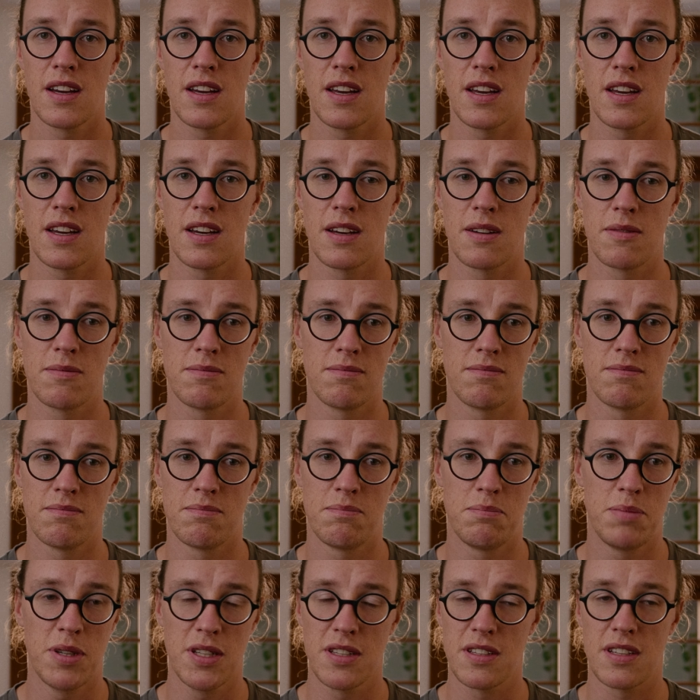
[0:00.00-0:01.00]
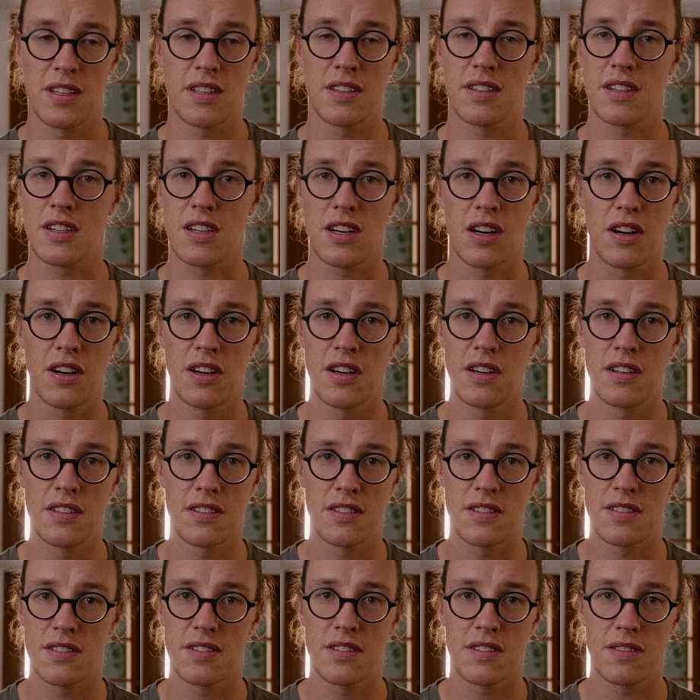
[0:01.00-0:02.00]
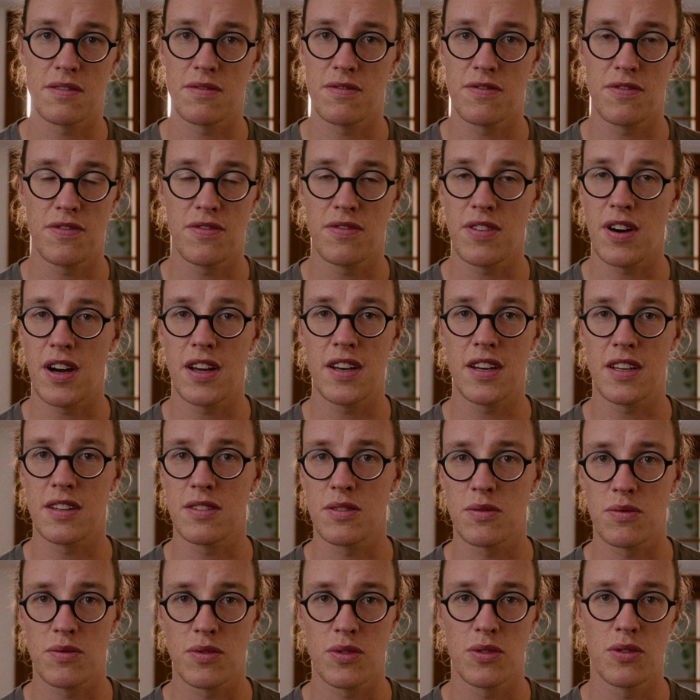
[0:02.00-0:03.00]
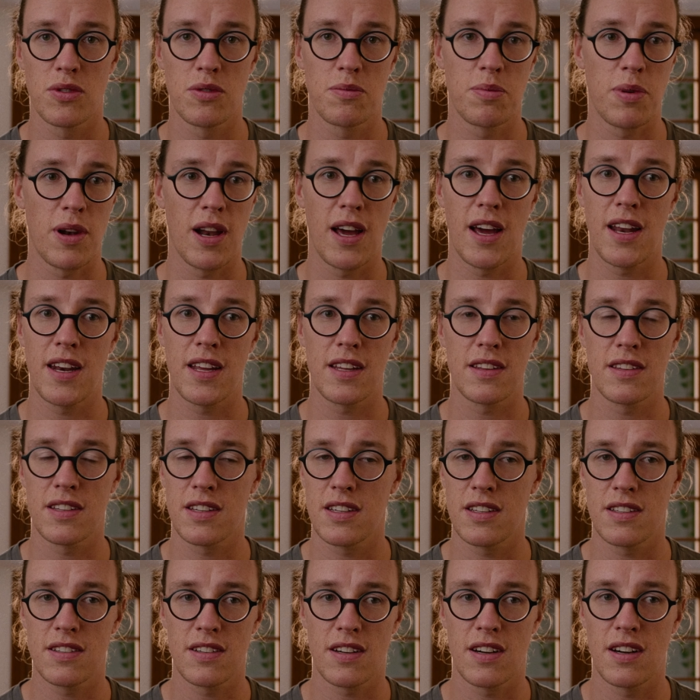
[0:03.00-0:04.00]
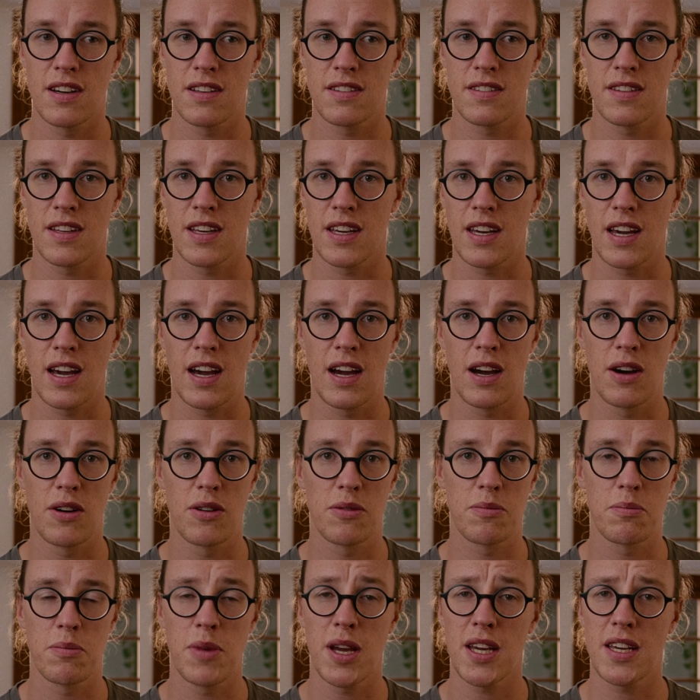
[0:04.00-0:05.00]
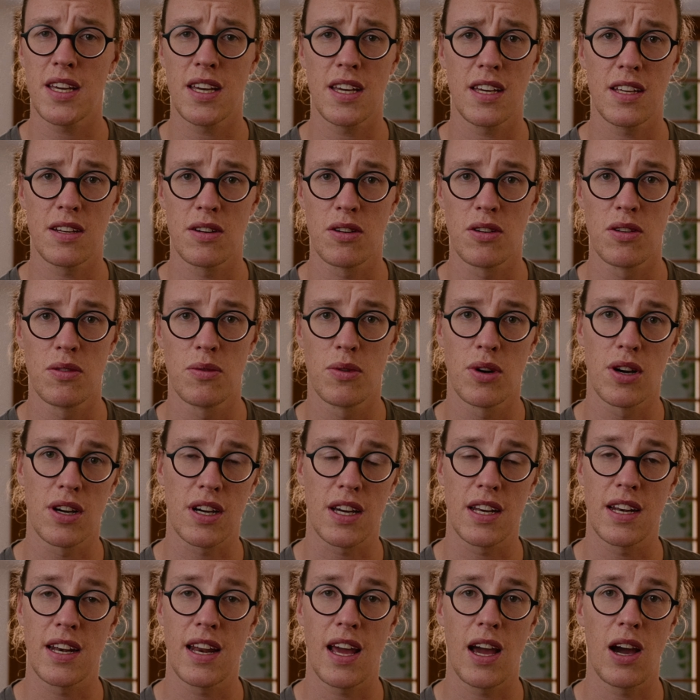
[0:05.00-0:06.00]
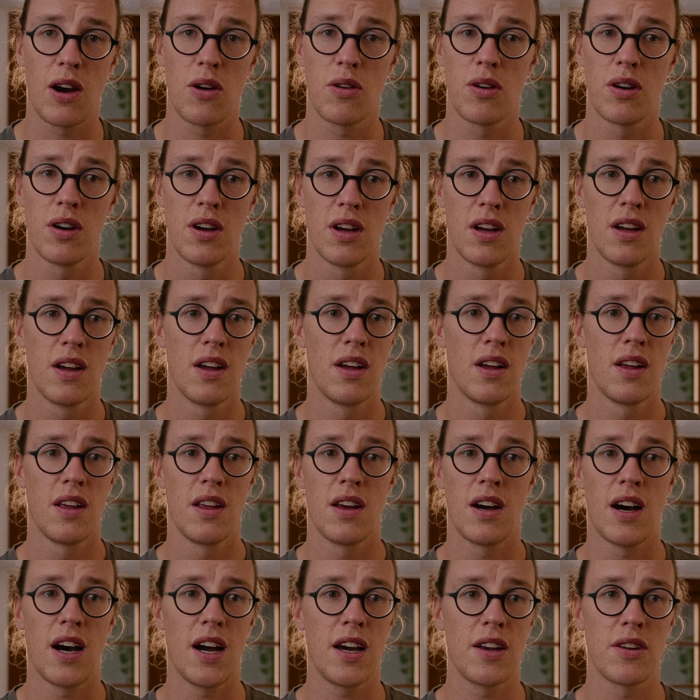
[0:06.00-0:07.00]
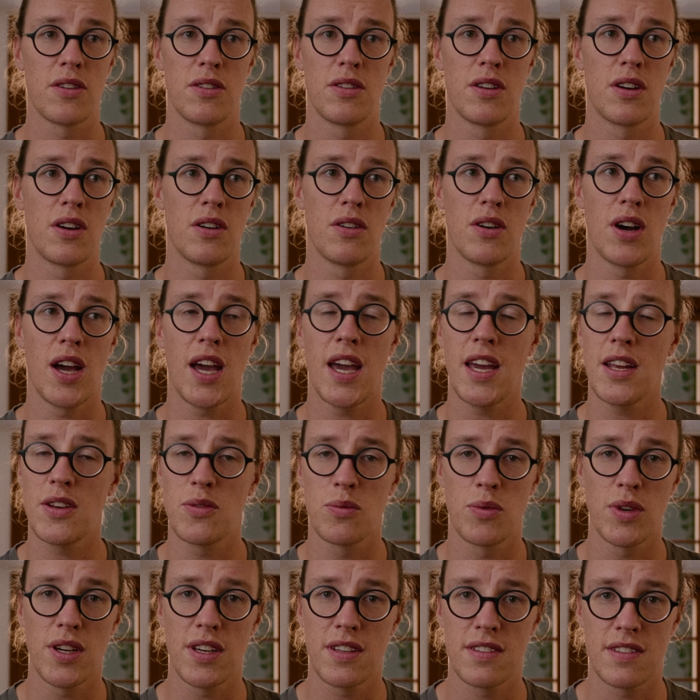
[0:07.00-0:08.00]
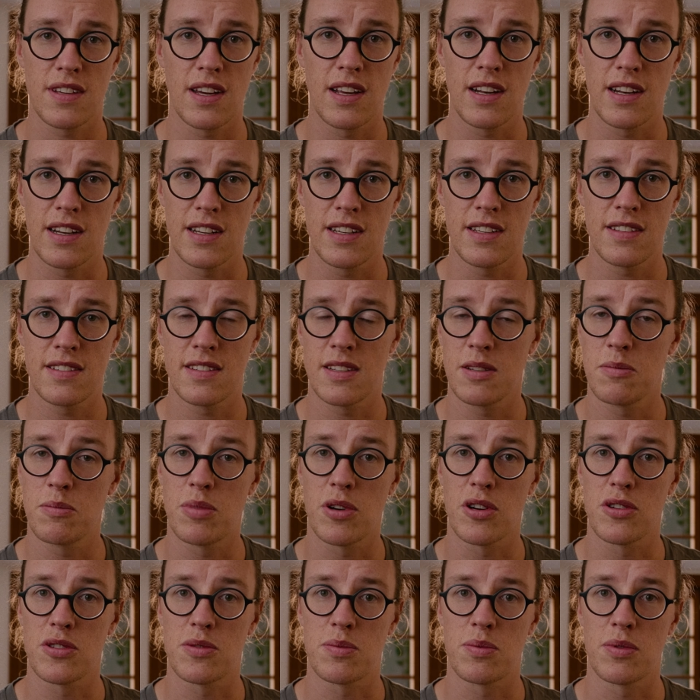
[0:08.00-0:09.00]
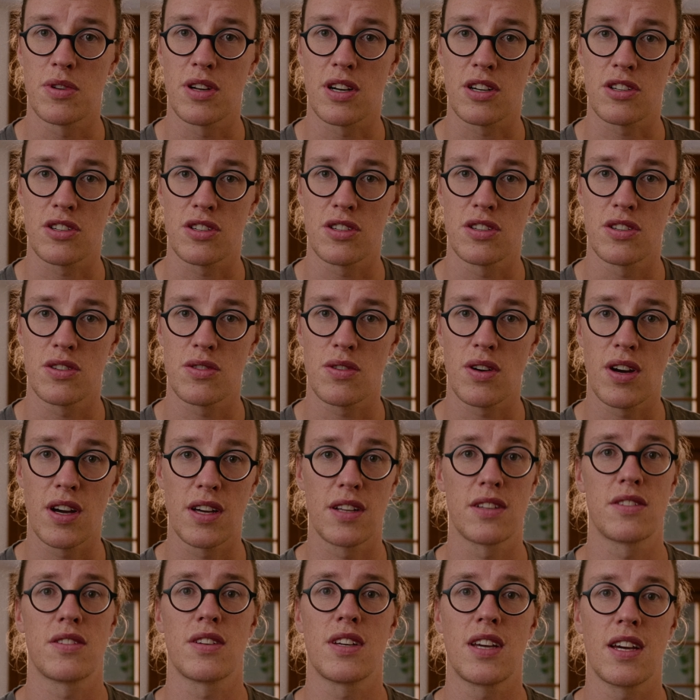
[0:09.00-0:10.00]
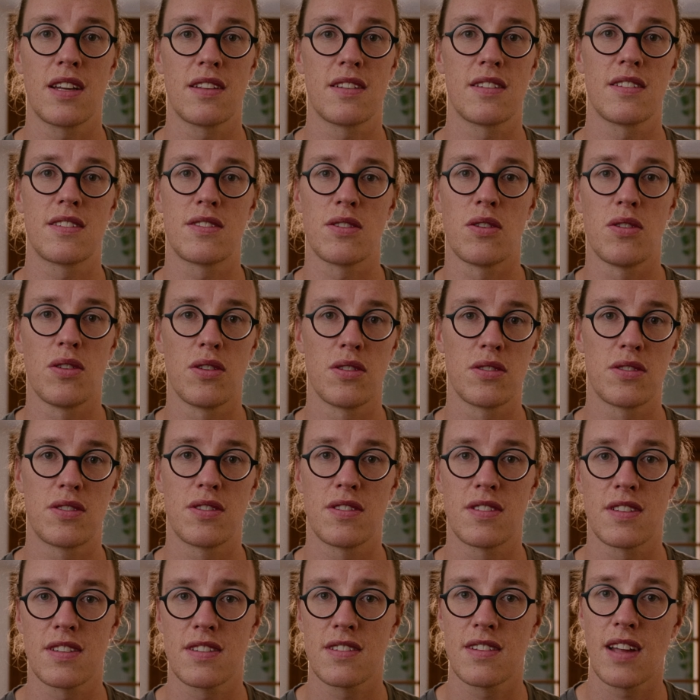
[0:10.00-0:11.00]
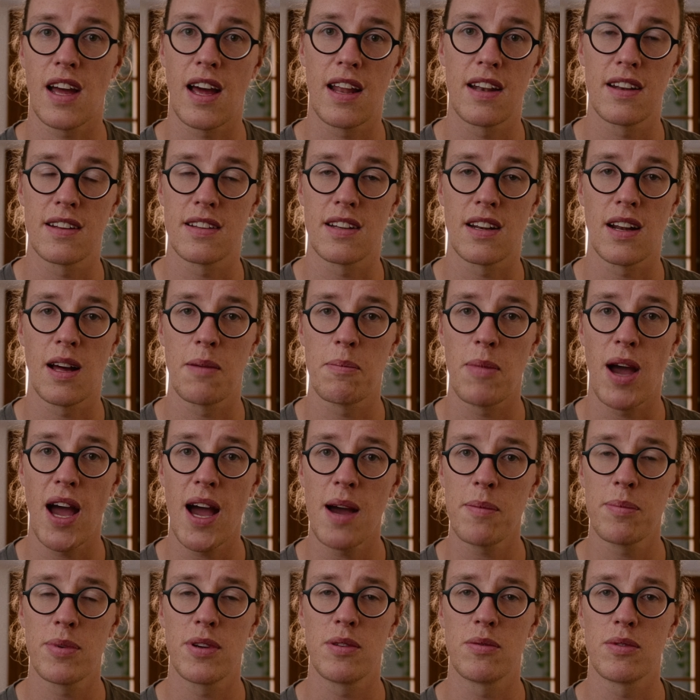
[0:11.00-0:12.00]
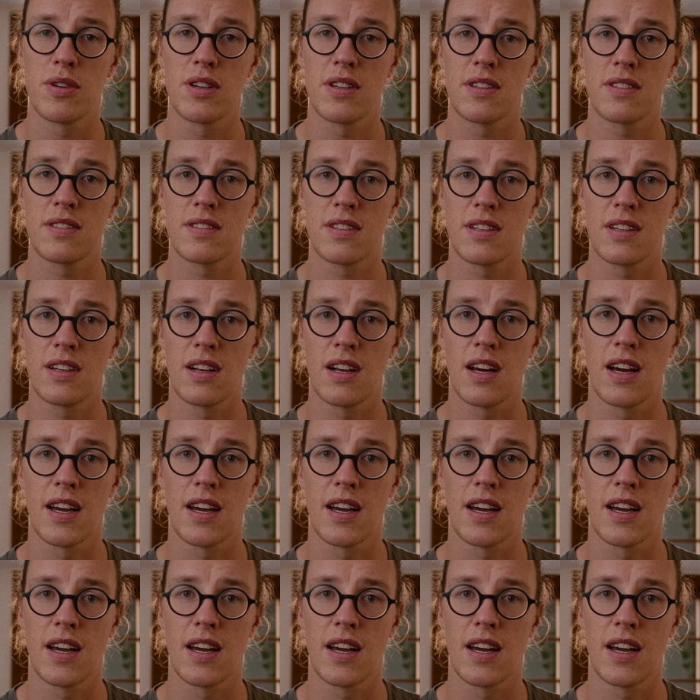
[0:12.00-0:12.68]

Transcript: Building the cars, finding the route, planning the entire thing out, making it all work. And now, I don't know, 8 weeks at least in post-production, trying to get this all to the standard that I'm happy with and